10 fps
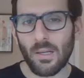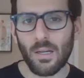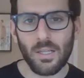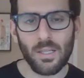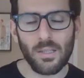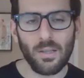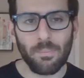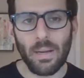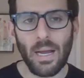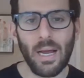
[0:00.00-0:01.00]
on it in the
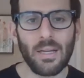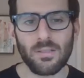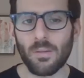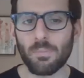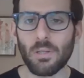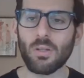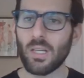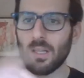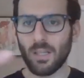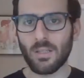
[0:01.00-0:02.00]
past. I'll put a
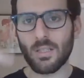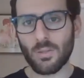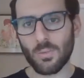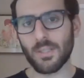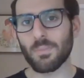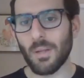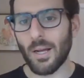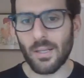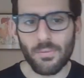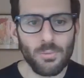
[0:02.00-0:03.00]
link in this week's
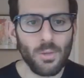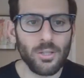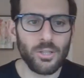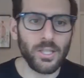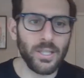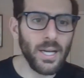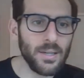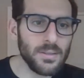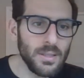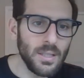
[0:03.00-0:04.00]
blog if you want to check it
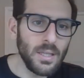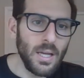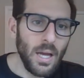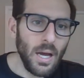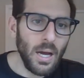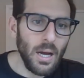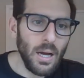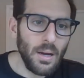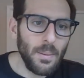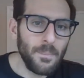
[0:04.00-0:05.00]
out.
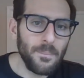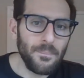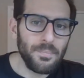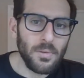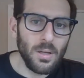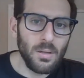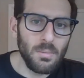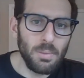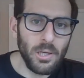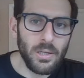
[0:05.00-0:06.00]
Um,
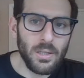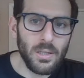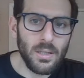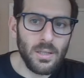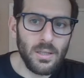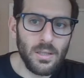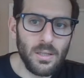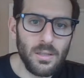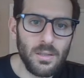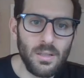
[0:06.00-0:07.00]
but
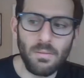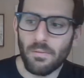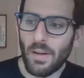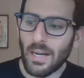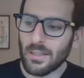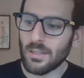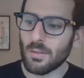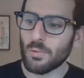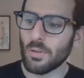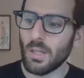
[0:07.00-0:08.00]
the lymphatic system
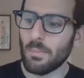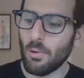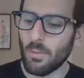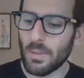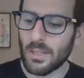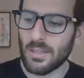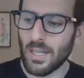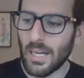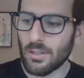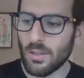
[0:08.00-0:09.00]
is really important because it
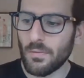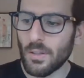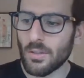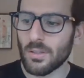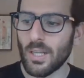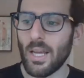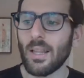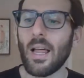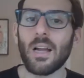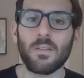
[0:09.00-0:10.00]
actually filters a
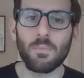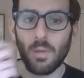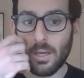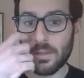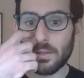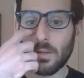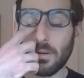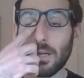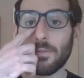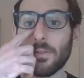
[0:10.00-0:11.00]
lot of blood. So
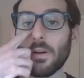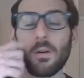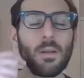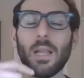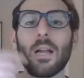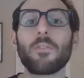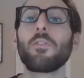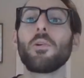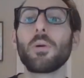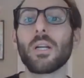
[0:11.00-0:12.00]
like, for, or a lot of
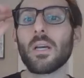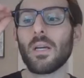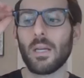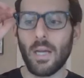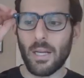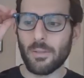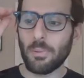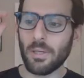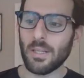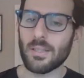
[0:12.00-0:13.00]
fluid. And to
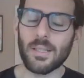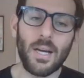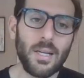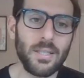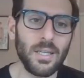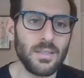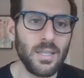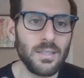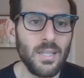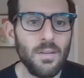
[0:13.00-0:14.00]
put it into context,
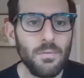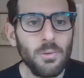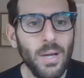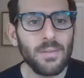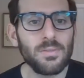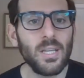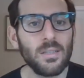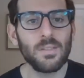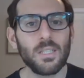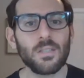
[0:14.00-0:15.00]
like say if you have
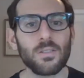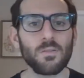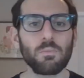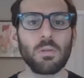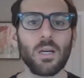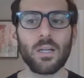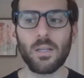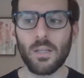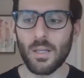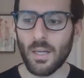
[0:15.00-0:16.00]
ten liters of blood
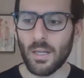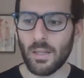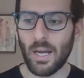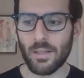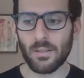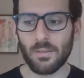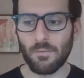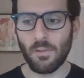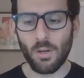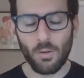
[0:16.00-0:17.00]
that
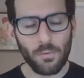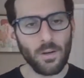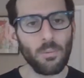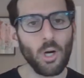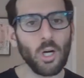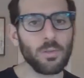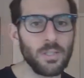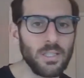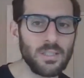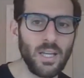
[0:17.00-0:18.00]
flow from
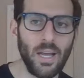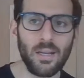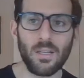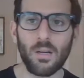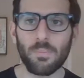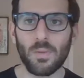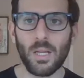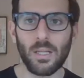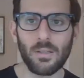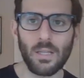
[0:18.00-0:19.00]
arteries, they end up
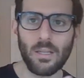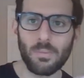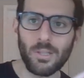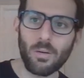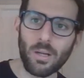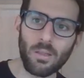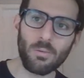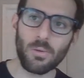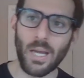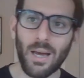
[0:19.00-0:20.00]
they end up going
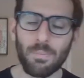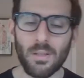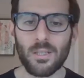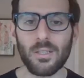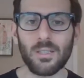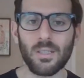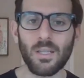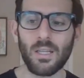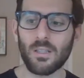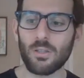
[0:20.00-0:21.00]
through capillaries and
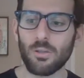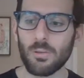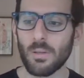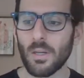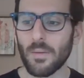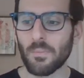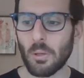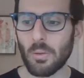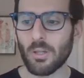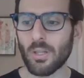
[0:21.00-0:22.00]
into
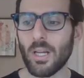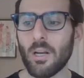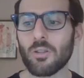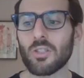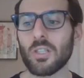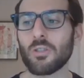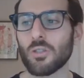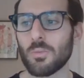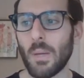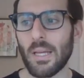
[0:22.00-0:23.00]
what we call the interstitial
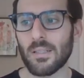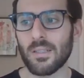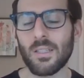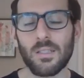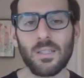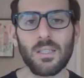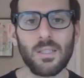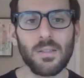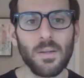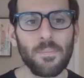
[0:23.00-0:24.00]
space, the
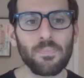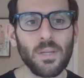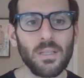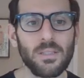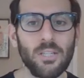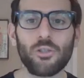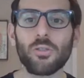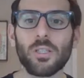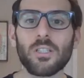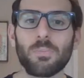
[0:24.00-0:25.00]
the tissue,
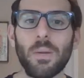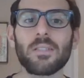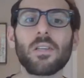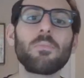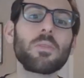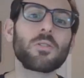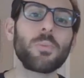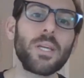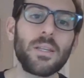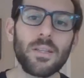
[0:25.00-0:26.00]
the space in
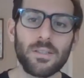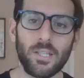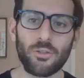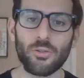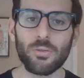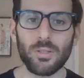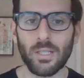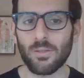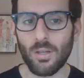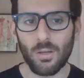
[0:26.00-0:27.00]
between the tissues.
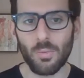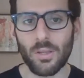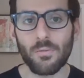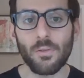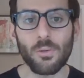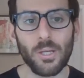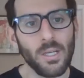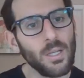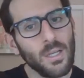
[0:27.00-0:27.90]
That's all with fluid.